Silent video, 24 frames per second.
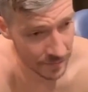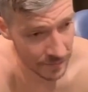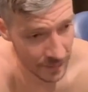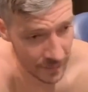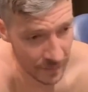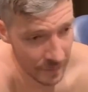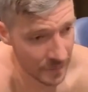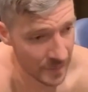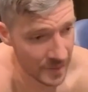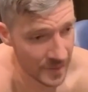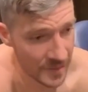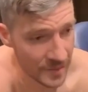where
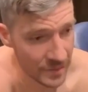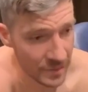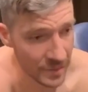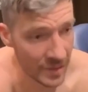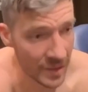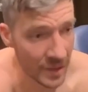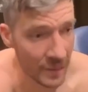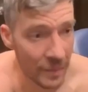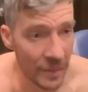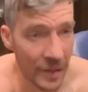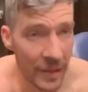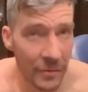he's raised.
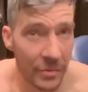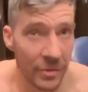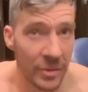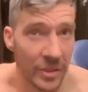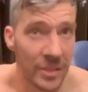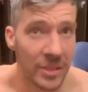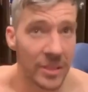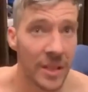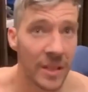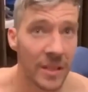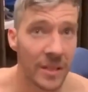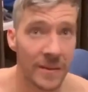Either way, it's not
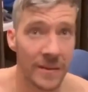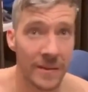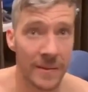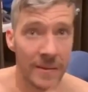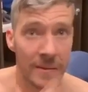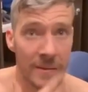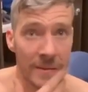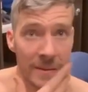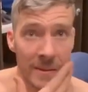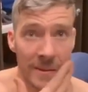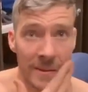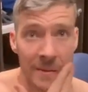about me.
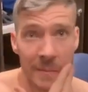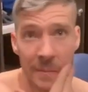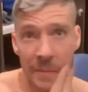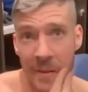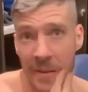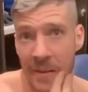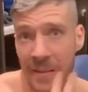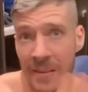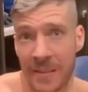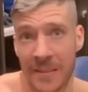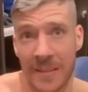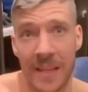Goran
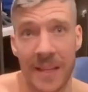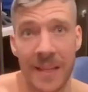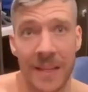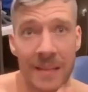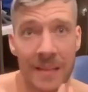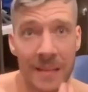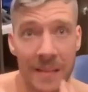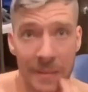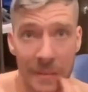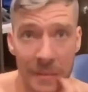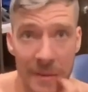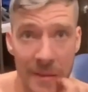Dragic,
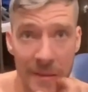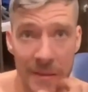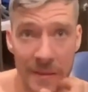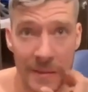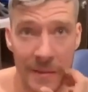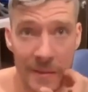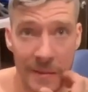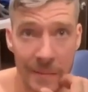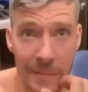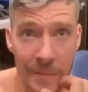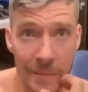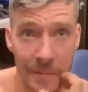
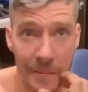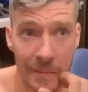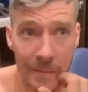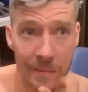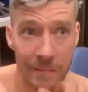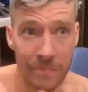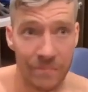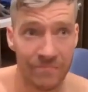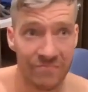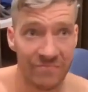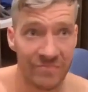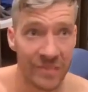in
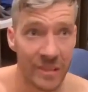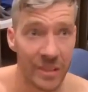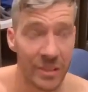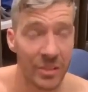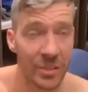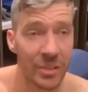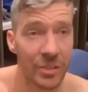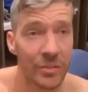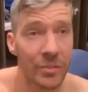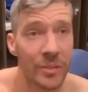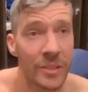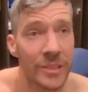15 and a half
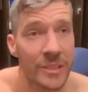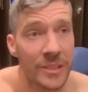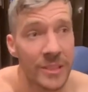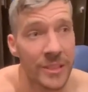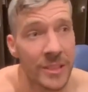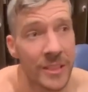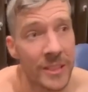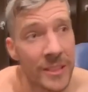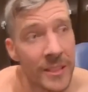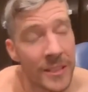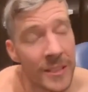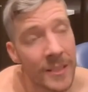minutes, he
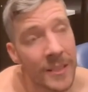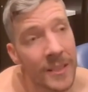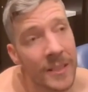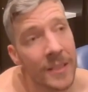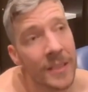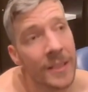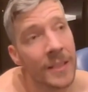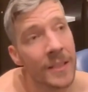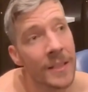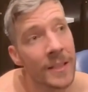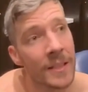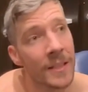appeared in
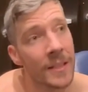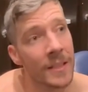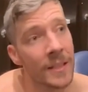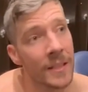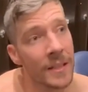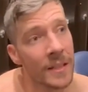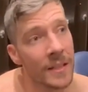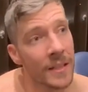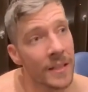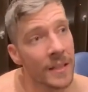51 games for the